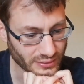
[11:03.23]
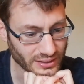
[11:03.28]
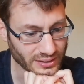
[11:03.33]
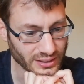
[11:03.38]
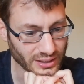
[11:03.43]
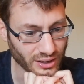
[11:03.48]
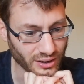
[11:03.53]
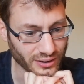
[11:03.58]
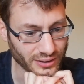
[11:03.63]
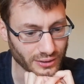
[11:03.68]

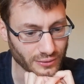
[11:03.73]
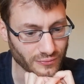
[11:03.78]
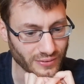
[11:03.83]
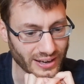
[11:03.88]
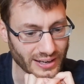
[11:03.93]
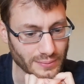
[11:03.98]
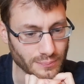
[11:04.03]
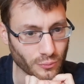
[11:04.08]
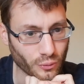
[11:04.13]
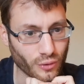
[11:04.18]
kind of
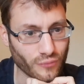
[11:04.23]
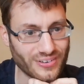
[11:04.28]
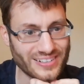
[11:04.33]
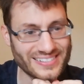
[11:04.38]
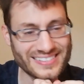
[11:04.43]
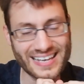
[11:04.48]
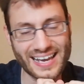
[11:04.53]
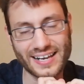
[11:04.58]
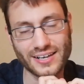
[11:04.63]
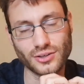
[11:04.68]
had more of a
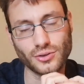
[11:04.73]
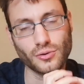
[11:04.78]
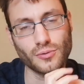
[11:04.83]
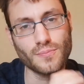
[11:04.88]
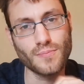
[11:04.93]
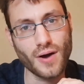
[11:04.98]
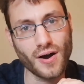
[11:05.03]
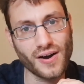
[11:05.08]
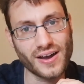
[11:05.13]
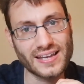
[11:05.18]
technical
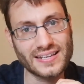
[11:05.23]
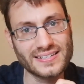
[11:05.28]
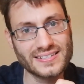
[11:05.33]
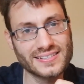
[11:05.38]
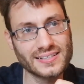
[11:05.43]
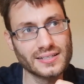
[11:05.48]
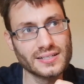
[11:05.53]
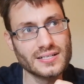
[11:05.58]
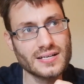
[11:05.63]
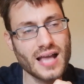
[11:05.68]
mind,
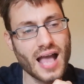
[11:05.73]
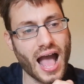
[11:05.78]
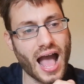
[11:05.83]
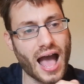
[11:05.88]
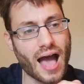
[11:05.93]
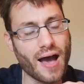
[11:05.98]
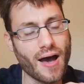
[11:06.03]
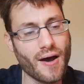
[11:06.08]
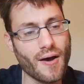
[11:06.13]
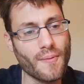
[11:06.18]

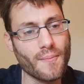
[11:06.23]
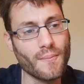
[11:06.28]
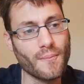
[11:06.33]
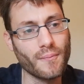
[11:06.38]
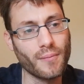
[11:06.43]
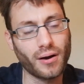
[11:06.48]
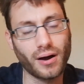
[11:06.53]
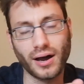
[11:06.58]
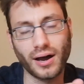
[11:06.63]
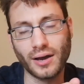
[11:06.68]

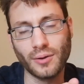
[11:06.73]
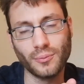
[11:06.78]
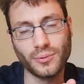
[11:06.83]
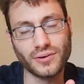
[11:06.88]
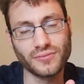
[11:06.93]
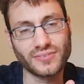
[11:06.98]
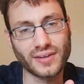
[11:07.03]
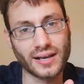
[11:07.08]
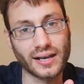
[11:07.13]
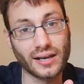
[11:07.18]
I would
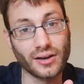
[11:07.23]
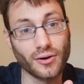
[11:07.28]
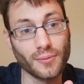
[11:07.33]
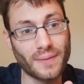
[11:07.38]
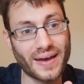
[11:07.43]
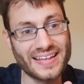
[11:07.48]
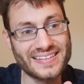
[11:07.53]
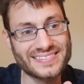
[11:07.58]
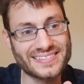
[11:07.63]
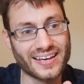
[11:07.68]
have done a lot
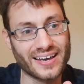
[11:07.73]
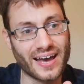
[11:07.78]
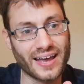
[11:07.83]
better.